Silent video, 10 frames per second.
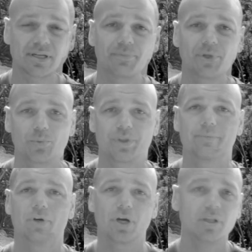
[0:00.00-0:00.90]
something
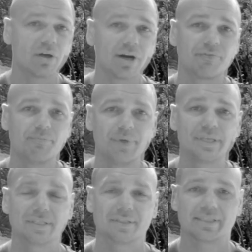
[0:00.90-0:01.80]
within my own life and
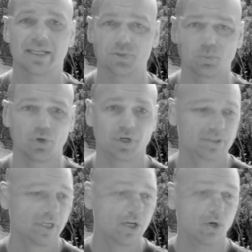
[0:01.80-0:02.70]
business that has children.
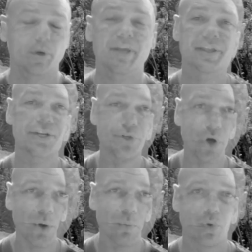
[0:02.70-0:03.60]
worked or either
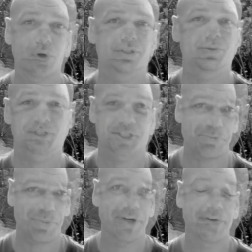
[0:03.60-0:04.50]
not worked um, or
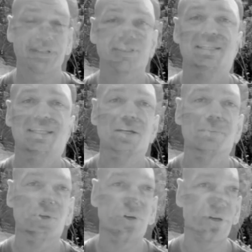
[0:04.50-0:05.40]
experienced you know, and then I'm